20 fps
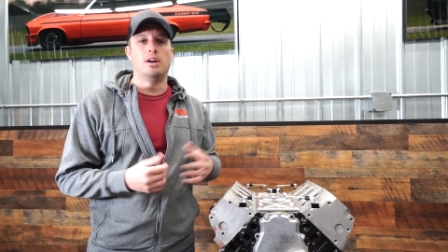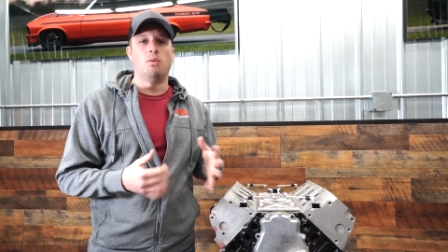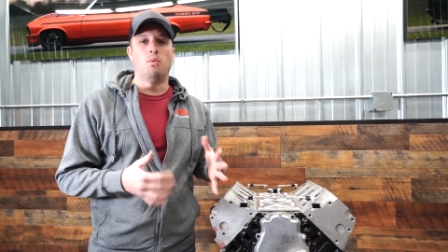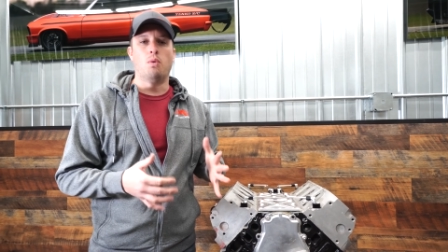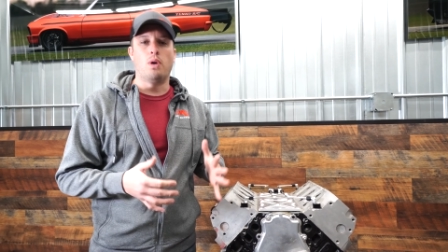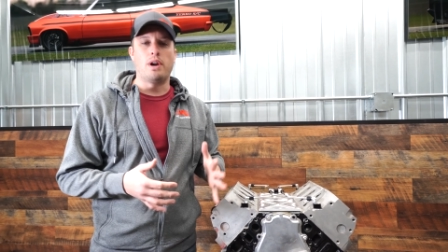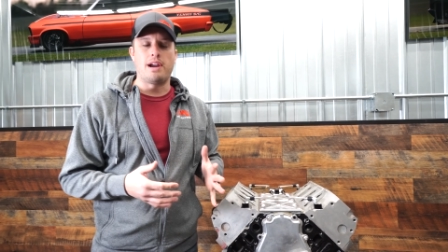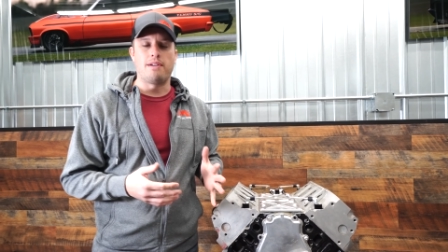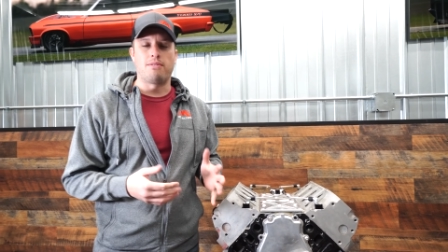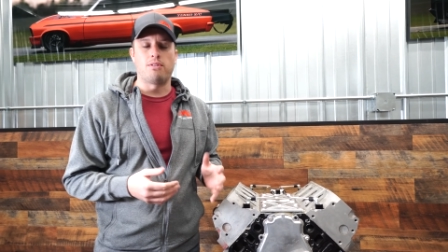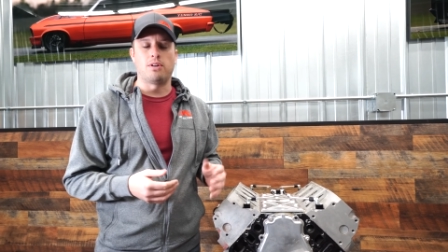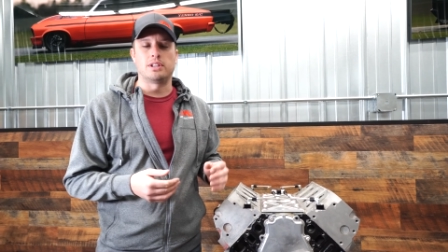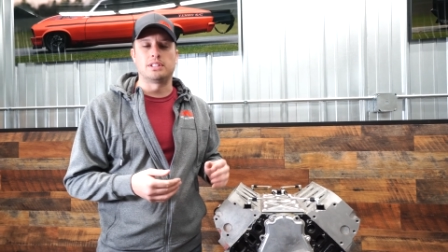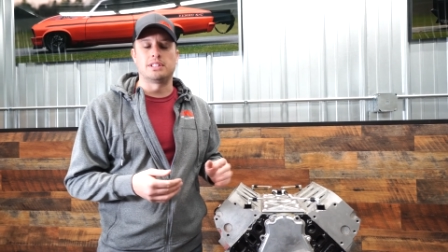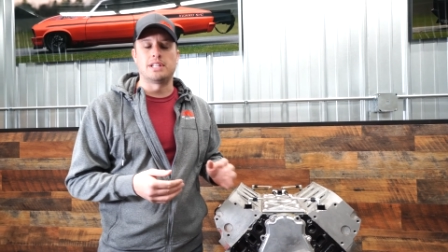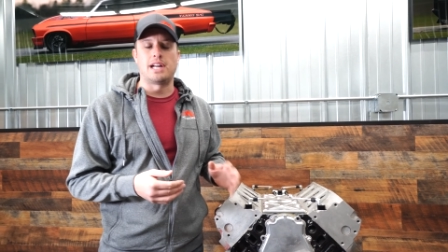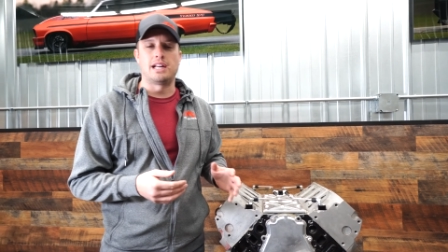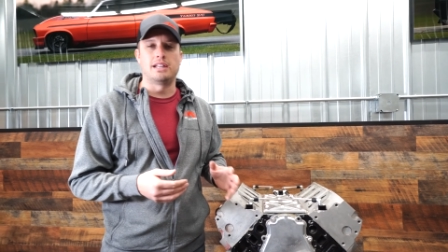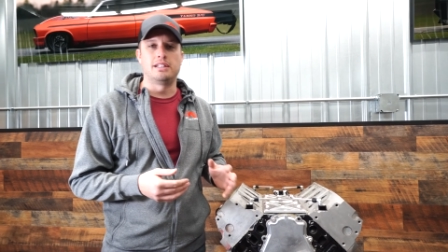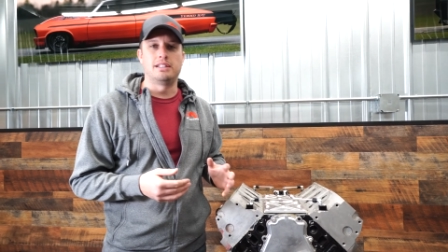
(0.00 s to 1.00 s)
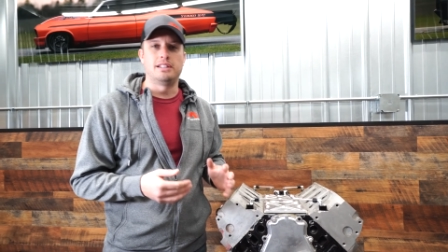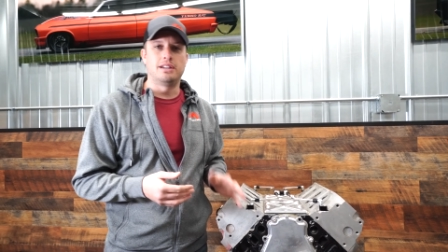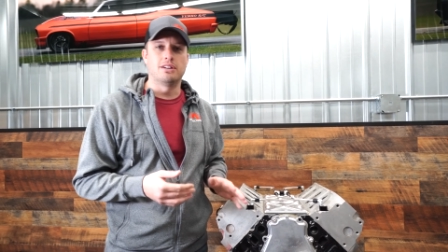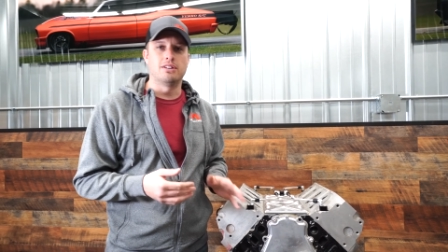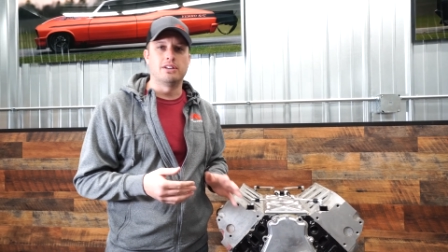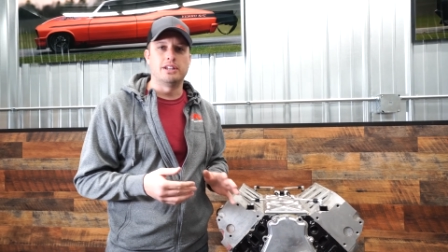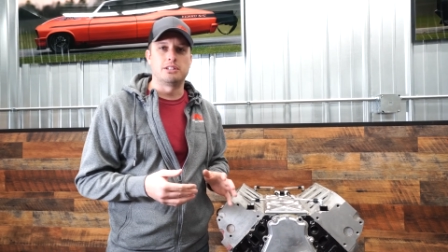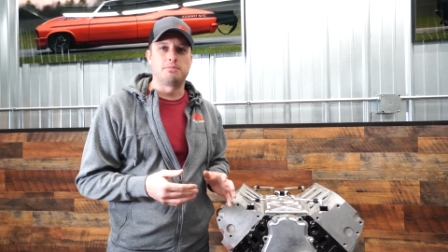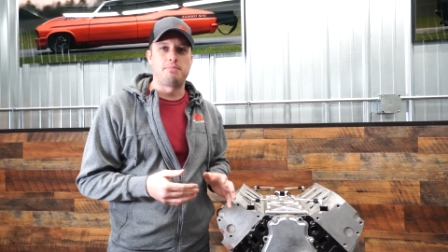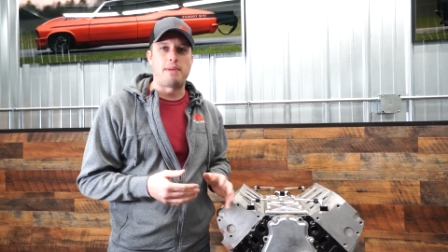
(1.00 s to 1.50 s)
whatever, it's not
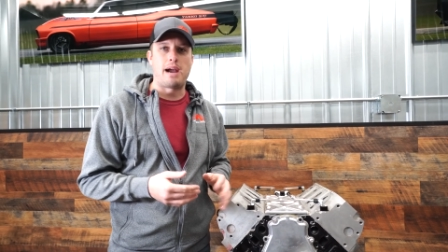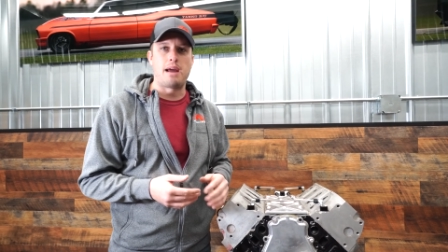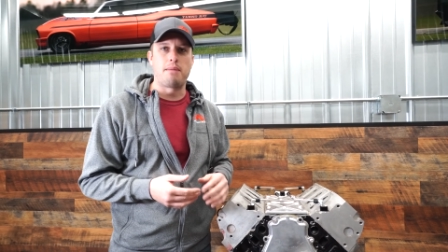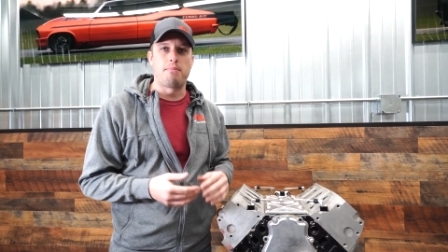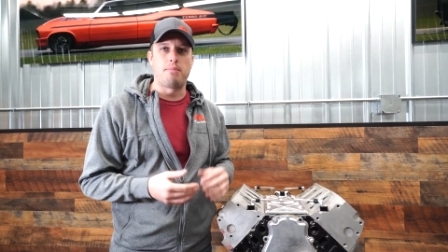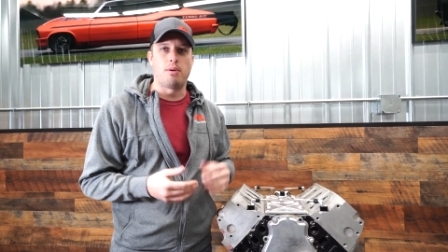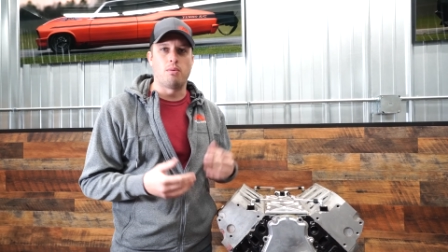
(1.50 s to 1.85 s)
nearly as bad.